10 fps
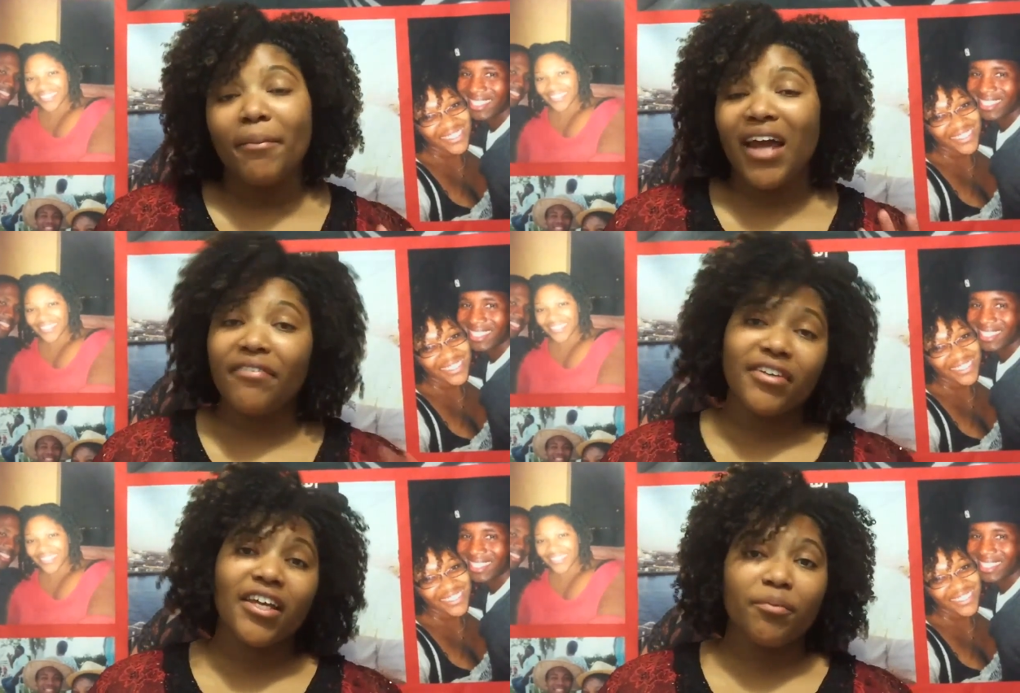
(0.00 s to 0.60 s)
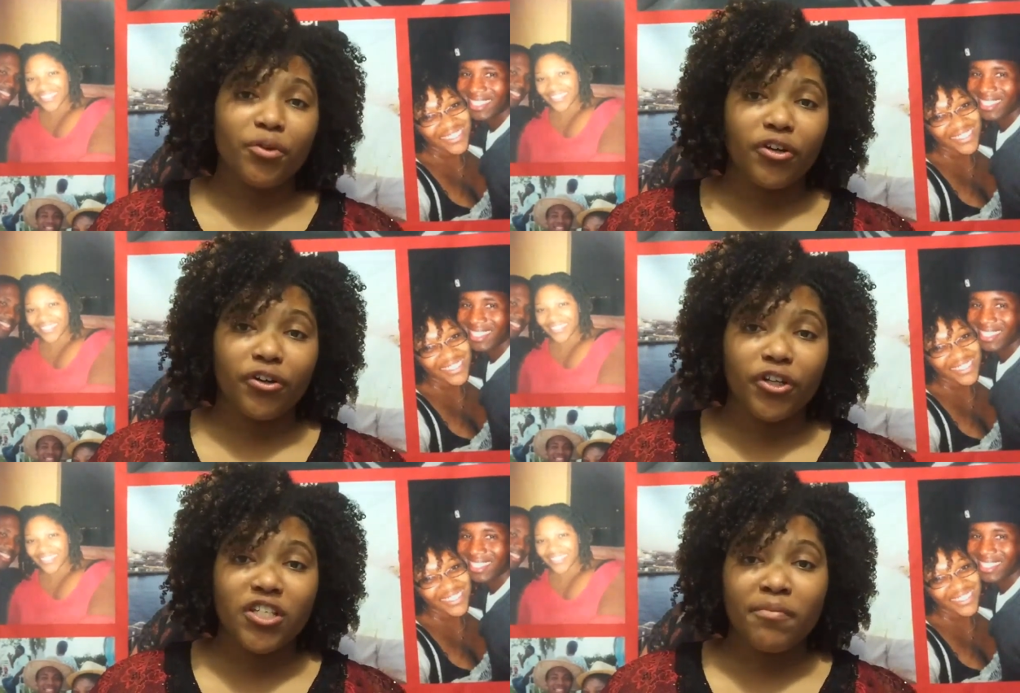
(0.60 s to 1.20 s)
Speaker 1: but I have to get up
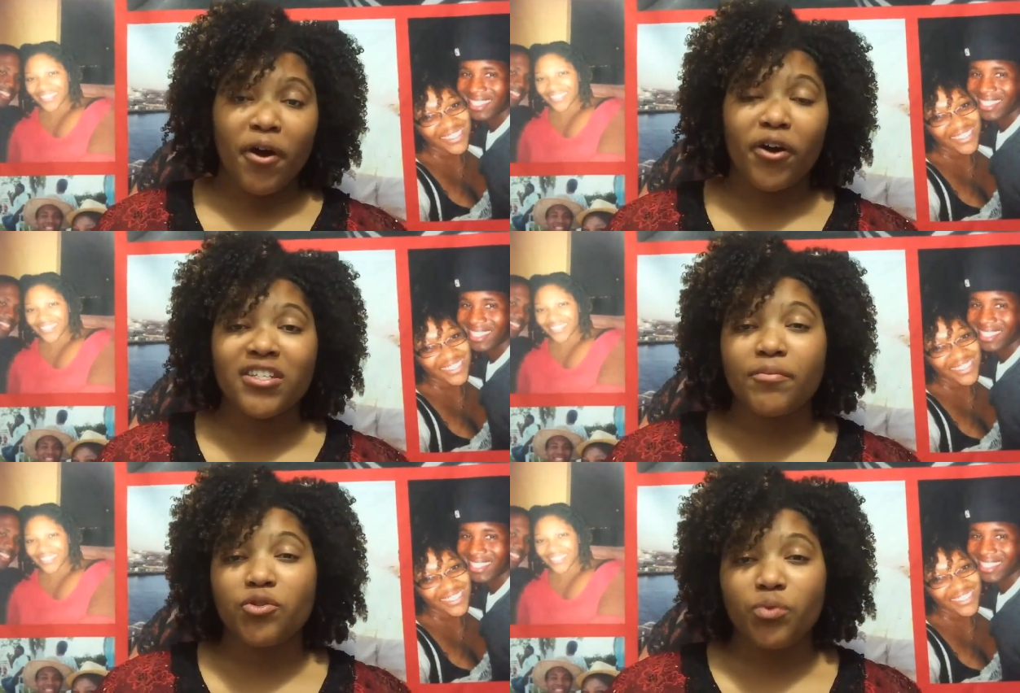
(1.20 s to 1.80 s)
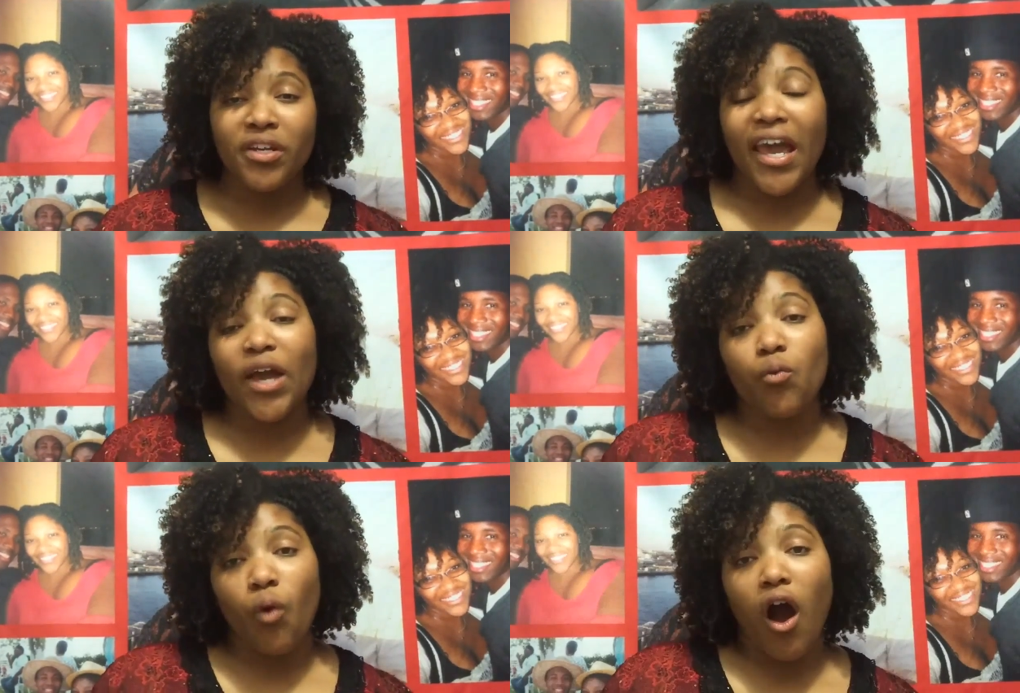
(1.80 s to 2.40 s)
really early tomorrow because I'm doing
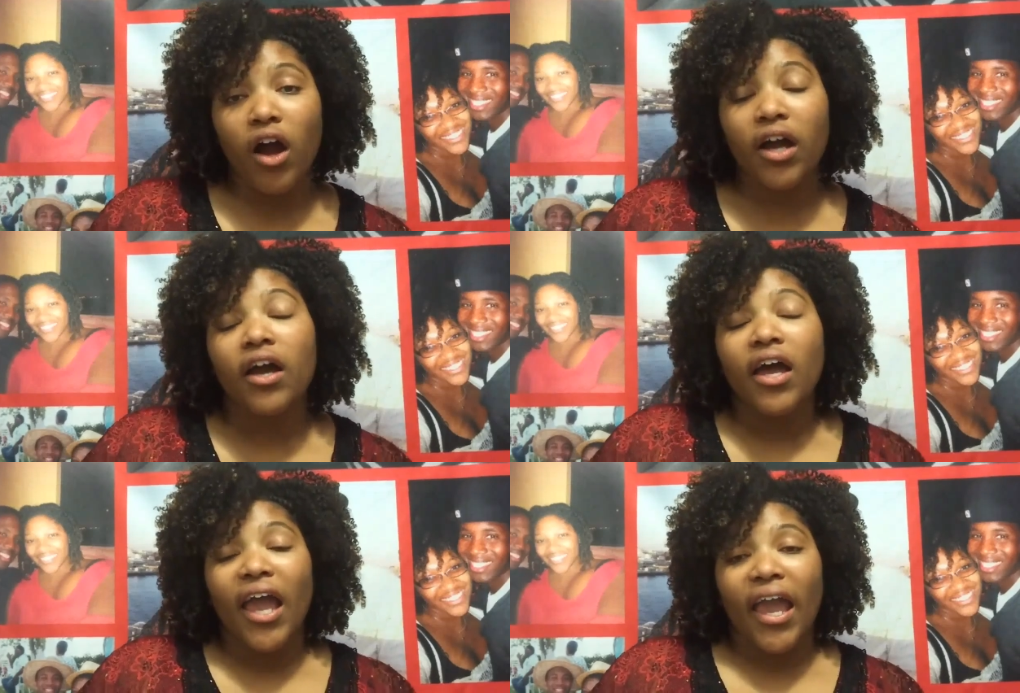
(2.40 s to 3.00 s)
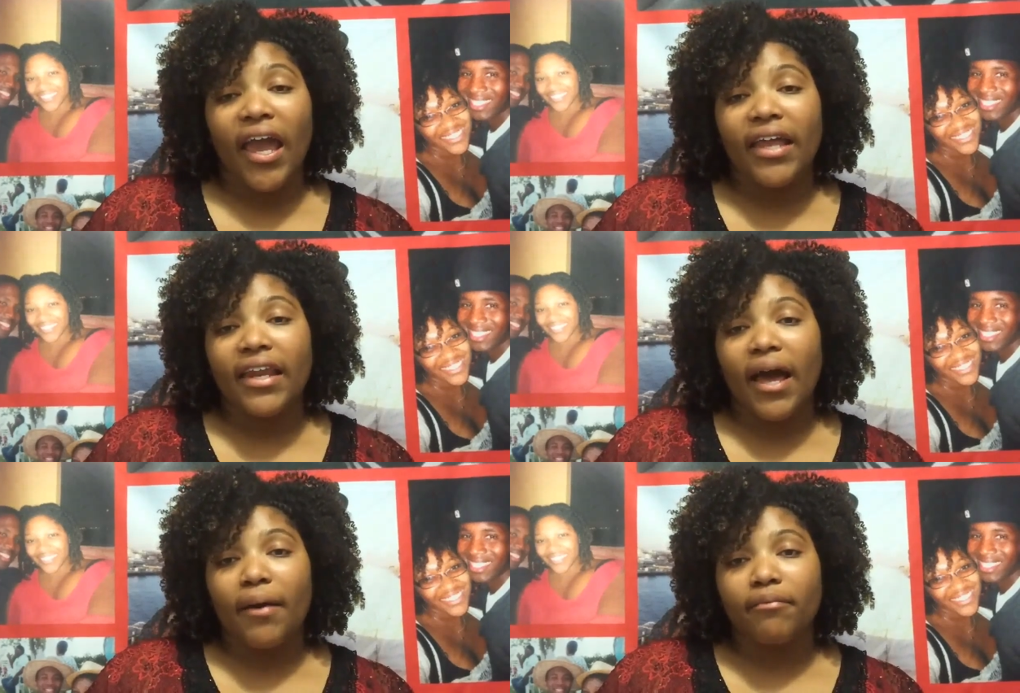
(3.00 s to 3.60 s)
a walk
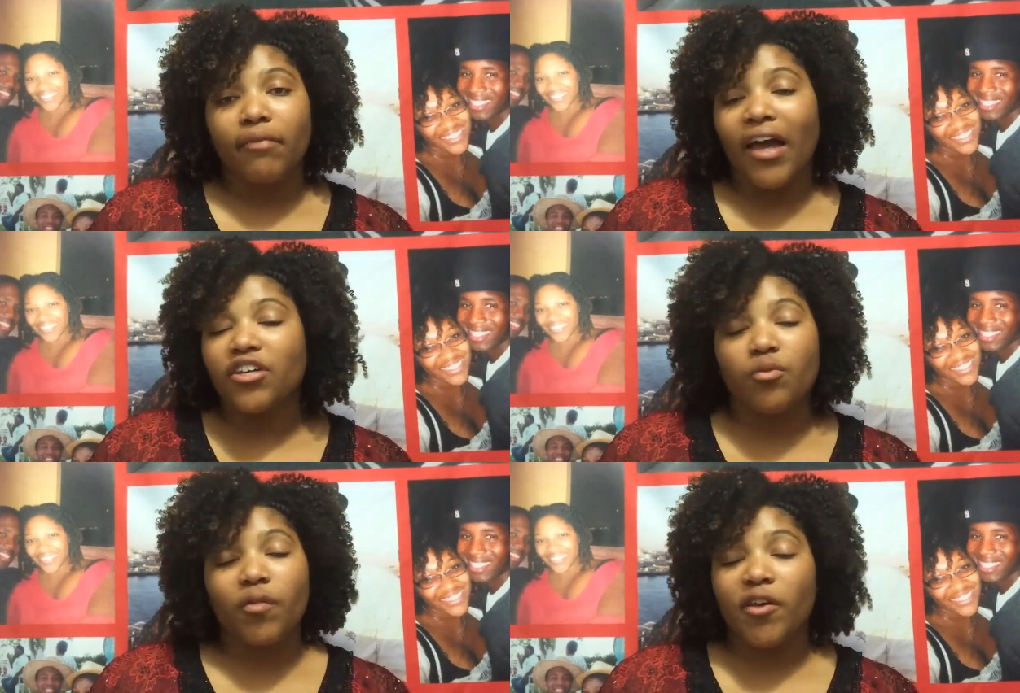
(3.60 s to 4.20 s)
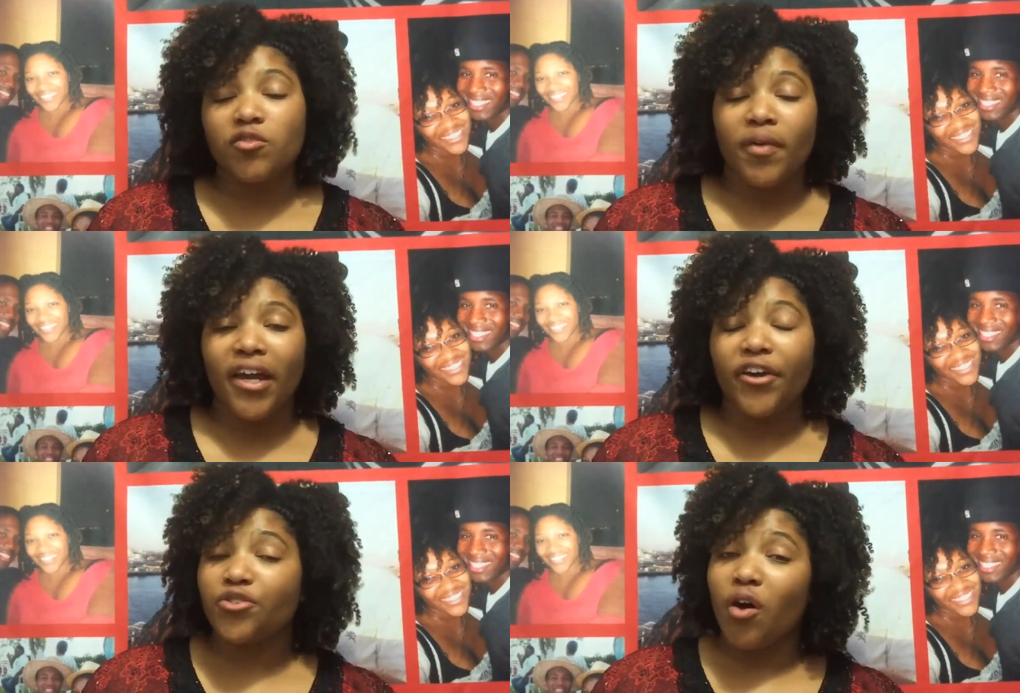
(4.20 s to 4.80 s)
and um, I just want to mess with
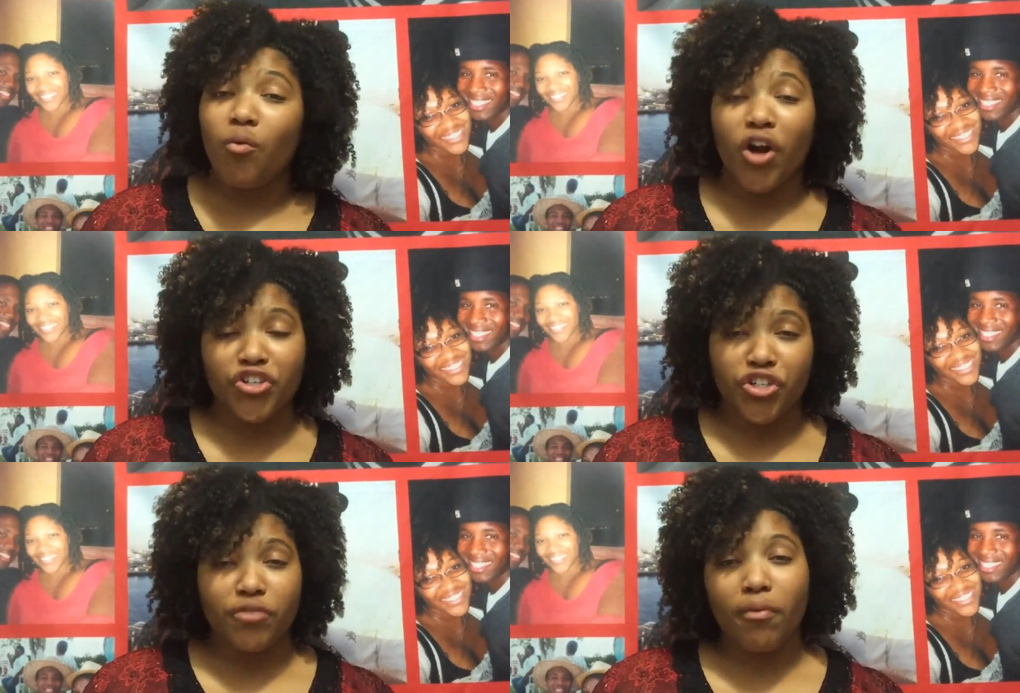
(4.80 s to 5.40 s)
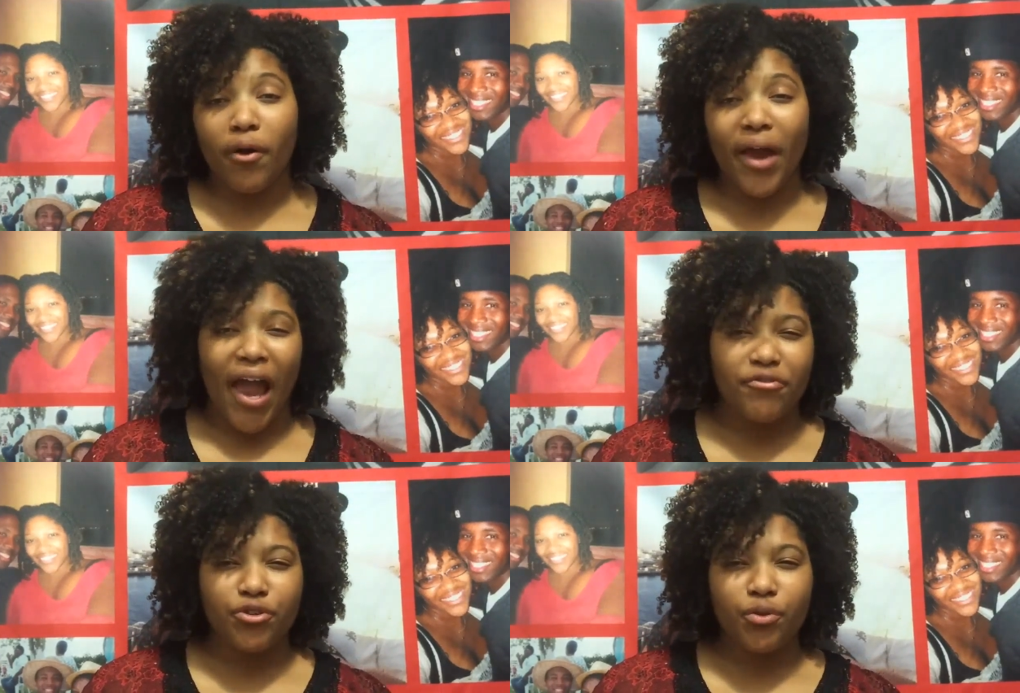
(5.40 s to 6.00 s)
my hair, so I'll wash it tomorrow
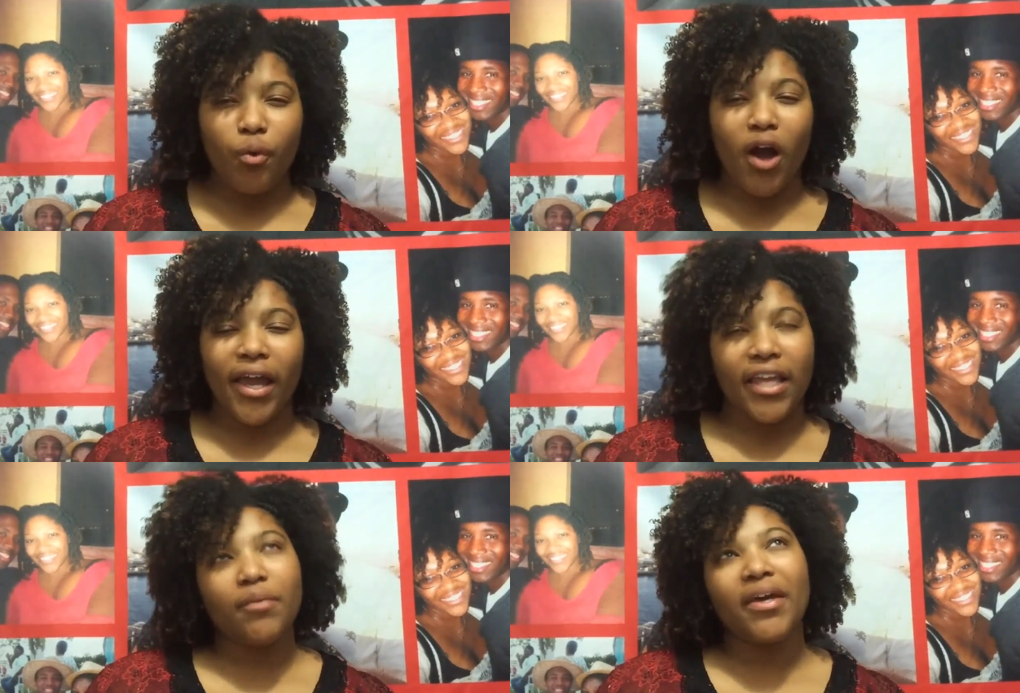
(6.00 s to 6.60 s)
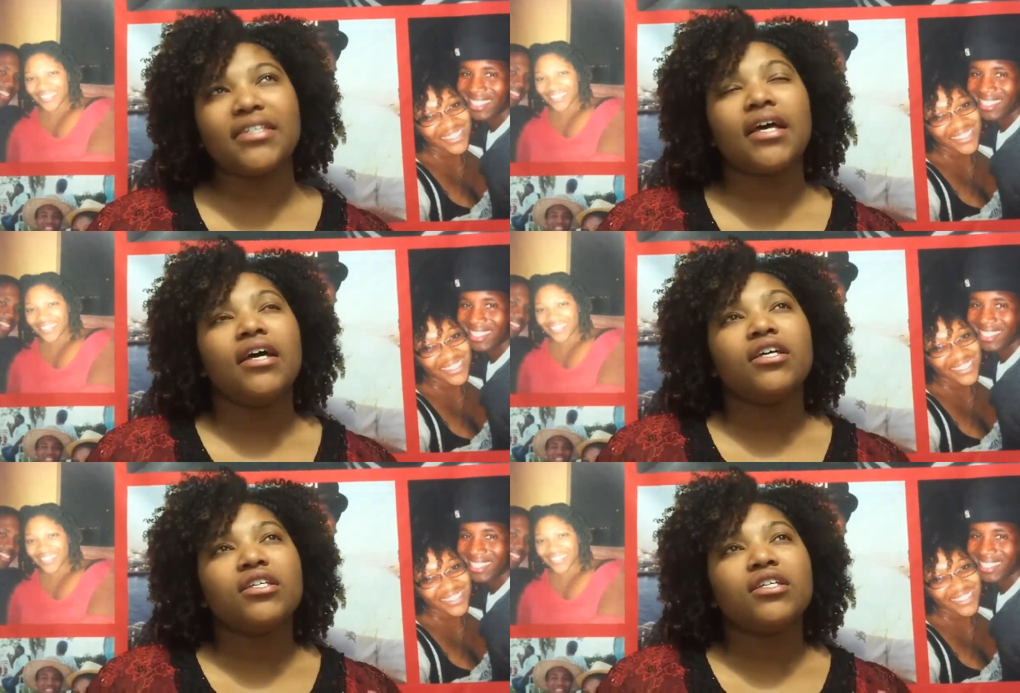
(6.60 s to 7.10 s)
after the walk, anyways.